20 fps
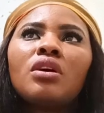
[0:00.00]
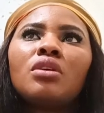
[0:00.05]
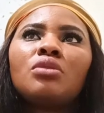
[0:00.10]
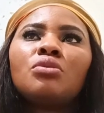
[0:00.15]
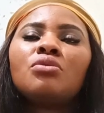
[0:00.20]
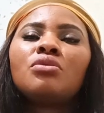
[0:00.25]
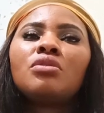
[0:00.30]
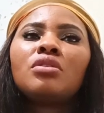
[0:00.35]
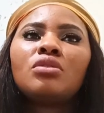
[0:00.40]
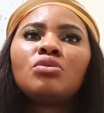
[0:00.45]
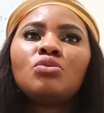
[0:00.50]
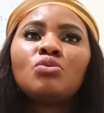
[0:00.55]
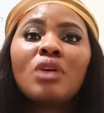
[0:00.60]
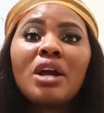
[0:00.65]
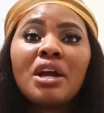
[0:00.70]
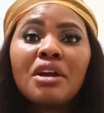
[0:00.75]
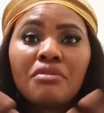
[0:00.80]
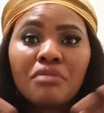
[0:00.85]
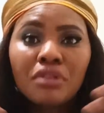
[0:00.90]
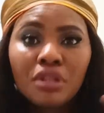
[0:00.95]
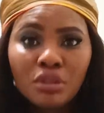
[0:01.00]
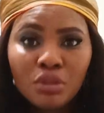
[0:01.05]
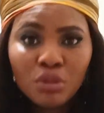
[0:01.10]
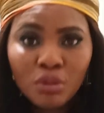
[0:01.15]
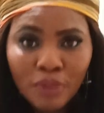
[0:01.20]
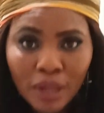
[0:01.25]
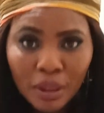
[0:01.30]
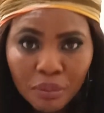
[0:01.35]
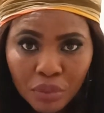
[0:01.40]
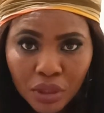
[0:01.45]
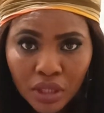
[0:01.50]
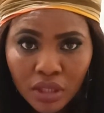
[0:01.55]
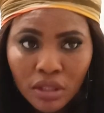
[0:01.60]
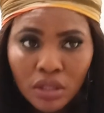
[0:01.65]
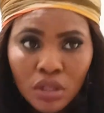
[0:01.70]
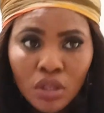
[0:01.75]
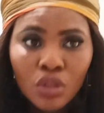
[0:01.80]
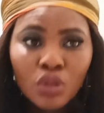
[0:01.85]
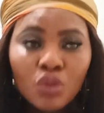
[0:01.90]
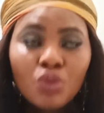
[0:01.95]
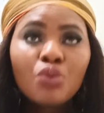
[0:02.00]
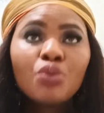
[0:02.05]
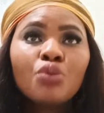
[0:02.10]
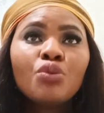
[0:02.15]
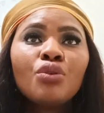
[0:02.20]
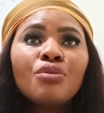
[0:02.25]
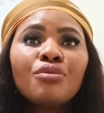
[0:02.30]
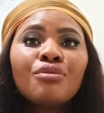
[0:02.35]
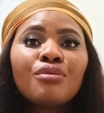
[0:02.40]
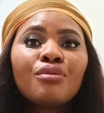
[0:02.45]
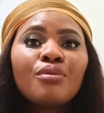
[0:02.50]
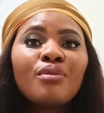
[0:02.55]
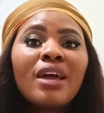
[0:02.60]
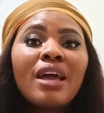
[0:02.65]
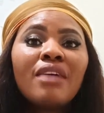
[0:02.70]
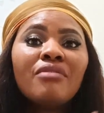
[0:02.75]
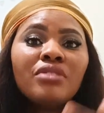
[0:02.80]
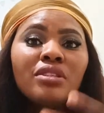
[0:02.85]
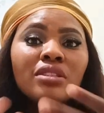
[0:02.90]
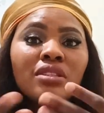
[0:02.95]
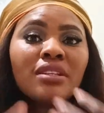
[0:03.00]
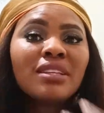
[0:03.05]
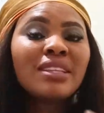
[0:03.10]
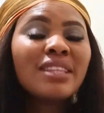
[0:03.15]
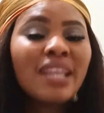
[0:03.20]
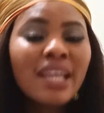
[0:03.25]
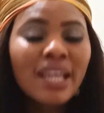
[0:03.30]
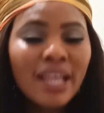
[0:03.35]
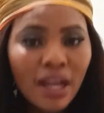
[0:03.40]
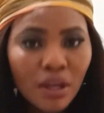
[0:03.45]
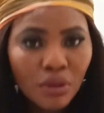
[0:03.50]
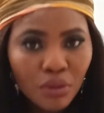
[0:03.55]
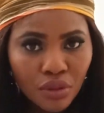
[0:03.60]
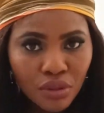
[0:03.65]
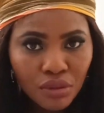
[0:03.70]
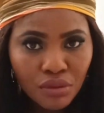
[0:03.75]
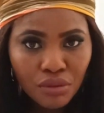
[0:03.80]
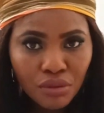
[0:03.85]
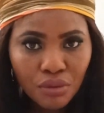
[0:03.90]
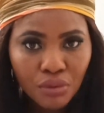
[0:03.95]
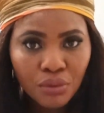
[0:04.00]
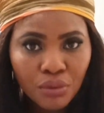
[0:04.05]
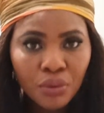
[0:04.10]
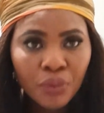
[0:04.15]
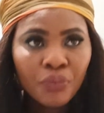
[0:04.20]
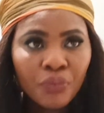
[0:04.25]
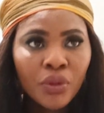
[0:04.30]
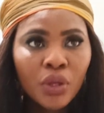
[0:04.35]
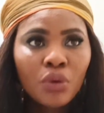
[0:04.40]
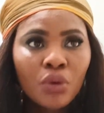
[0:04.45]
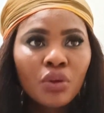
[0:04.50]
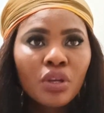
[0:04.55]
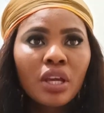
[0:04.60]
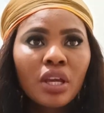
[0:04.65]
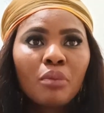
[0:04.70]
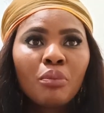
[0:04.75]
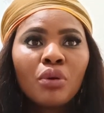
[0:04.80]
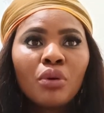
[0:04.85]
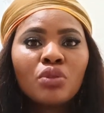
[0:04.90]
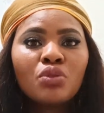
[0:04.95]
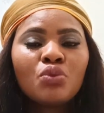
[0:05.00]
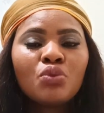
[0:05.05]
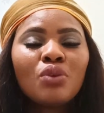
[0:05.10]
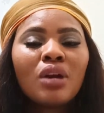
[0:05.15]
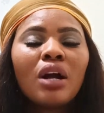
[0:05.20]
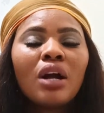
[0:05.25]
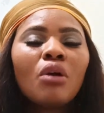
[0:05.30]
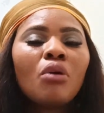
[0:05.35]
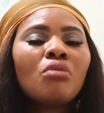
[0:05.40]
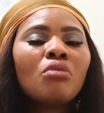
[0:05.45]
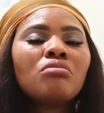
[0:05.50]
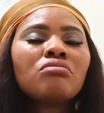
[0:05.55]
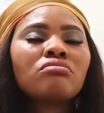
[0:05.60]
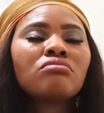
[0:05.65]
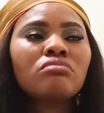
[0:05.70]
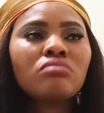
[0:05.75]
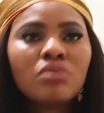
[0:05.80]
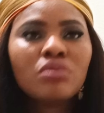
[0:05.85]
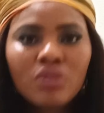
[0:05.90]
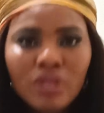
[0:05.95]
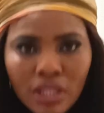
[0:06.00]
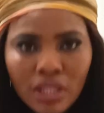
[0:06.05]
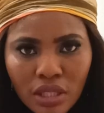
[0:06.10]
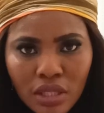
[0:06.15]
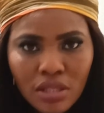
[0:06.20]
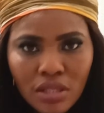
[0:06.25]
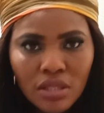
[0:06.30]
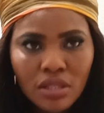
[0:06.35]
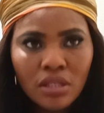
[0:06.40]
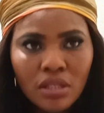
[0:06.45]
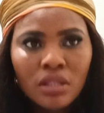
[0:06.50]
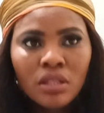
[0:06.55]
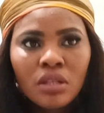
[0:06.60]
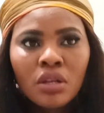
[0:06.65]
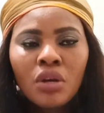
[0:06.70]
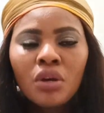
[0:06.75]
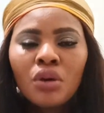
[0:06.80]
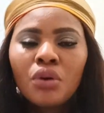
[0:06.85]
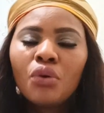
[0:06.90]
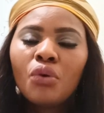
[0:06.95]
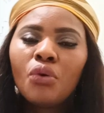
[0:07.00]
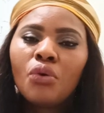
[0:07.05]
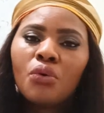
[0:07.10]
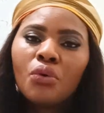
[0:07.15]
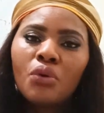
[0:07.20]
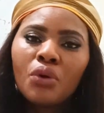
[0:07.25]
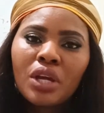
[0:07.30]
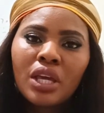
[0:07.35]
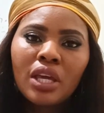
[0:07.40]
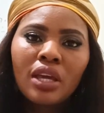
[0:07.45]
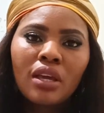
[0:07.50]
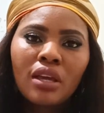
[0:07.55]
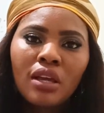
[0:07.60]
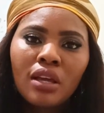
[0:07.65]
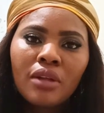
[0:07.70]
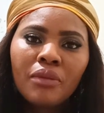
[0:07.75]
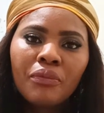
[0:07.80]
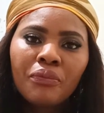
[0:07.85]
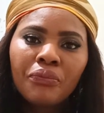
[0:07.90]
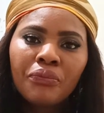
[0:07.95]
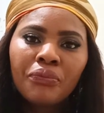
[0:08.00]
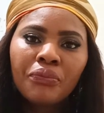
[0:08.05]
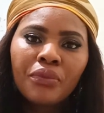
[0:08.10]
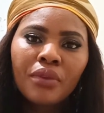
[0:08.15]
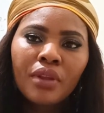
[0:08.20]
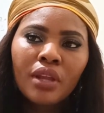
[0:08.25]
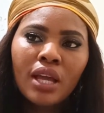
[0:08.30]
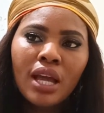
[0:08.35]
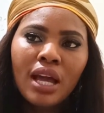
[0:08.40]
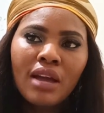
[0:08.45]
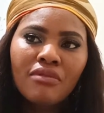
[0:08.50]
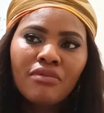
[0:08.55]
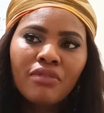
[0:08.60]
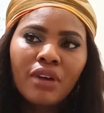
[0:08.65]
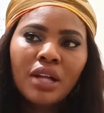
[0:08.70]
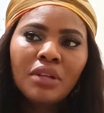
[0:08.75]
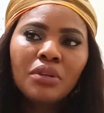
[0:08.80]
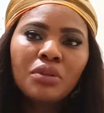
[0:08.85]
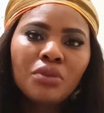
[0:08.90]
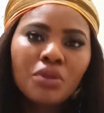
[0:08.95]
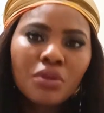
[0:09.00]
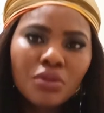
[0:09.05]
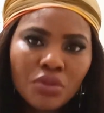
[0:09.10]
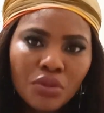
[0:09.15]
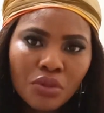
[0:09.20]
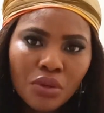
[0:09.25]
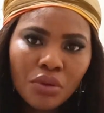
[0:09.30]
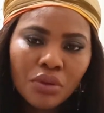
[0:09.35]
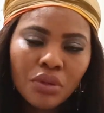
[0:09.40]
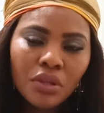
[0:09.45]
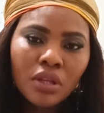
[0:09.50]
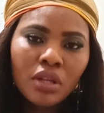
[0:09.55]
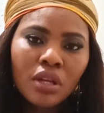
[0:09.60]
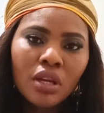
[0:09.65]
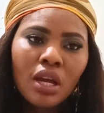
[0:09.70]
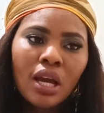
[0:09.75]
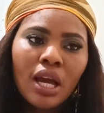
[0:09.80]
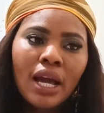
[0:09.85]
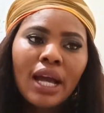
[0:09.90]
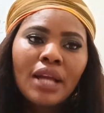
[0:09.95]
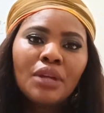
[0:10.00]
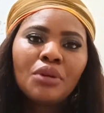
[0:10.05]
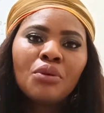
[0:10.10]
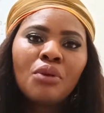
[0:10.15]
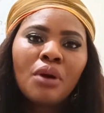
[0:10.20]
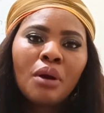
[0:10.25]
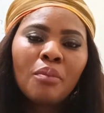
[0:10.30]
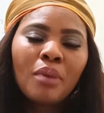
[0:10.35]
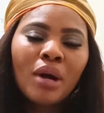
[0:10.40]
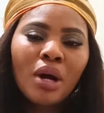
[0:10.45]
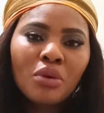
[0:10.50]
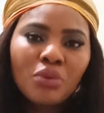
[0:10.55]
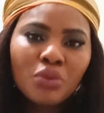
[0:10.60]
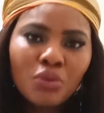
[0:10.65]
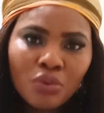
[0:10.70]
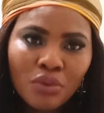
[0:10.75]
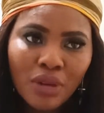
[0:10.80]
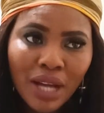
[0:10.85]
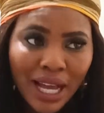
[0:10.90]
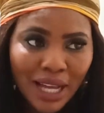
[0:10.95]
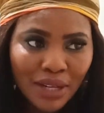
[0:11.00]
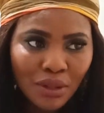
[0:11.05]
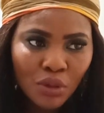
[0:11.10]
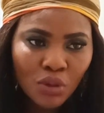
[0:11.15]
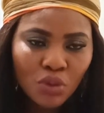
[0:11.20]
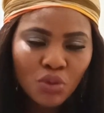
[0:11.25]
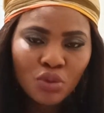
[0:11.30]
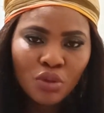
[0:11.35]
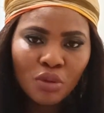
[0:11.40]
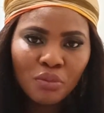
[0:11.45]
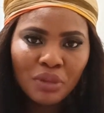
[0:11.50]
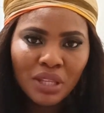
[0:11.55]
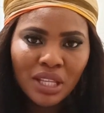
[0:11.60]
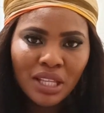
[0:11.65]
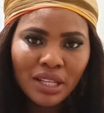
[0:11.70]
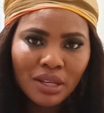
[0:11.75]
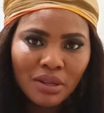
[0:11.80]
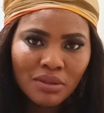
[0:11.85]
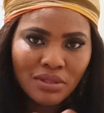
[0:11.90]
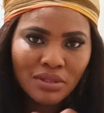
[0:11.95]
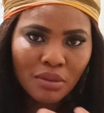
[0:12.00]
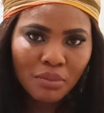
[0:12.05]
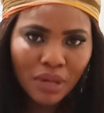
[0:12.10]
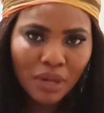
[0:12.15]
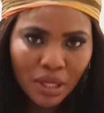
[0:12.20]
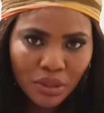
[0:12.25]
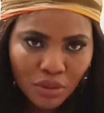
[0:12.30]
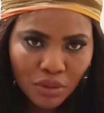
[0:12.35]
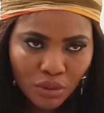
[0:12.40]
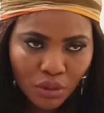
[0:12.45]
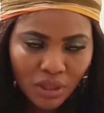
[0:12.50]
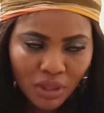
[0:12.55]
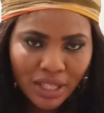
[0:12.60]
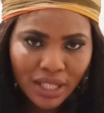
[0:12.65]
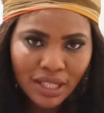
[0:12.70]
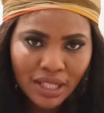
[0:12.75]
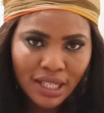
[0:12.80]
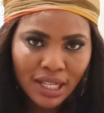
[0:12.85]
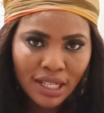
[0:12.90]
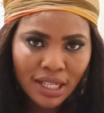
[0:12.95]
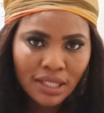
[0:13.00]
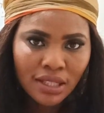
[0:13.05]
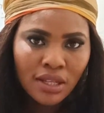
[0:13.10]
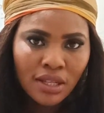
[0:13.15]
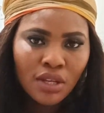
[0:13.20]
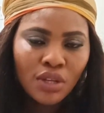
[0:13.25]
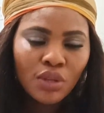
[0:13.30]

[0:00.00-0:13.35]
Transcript: that, okay, you are a real human being. You go through everything they are going through. Okay, but you are doing this thing. Oh, okay, I value your story. I know about you. I know something else about you other than